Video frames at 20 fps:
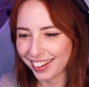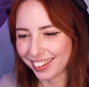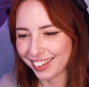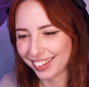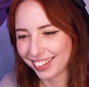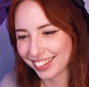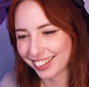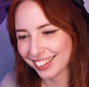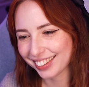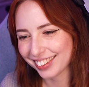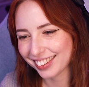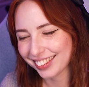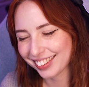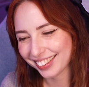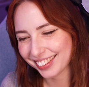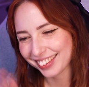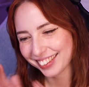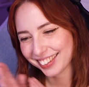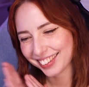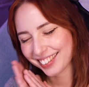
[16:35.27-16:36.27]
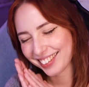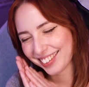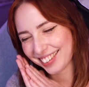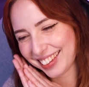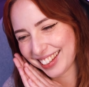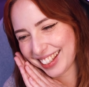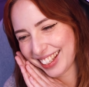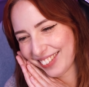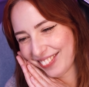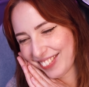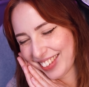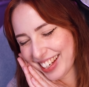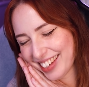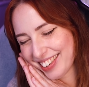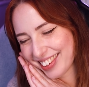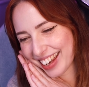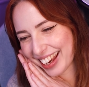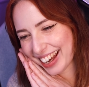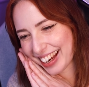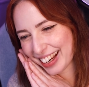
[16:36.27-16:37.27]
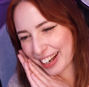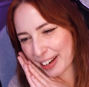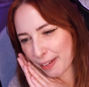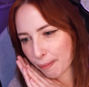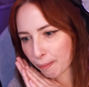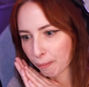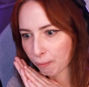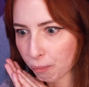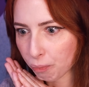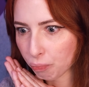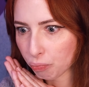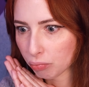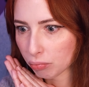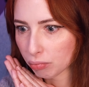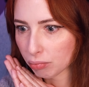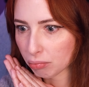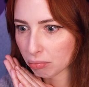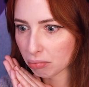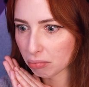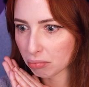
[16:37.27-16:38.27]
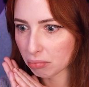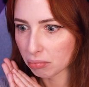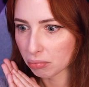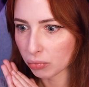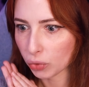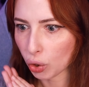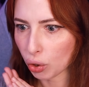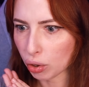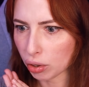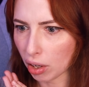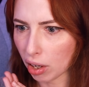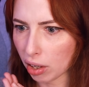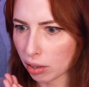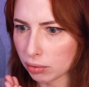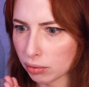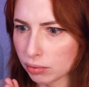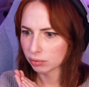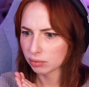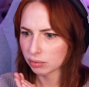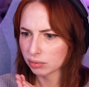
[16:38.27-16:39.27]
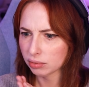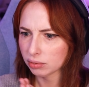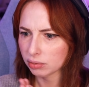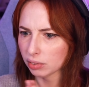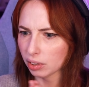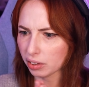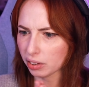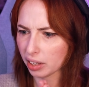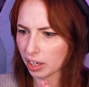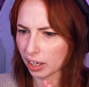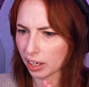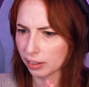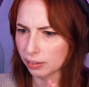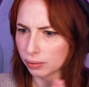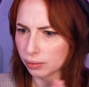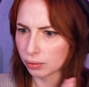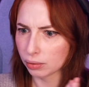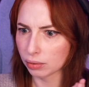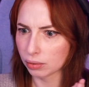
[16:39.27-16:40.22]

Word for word: Oh, sleepy time. Or not. Okay.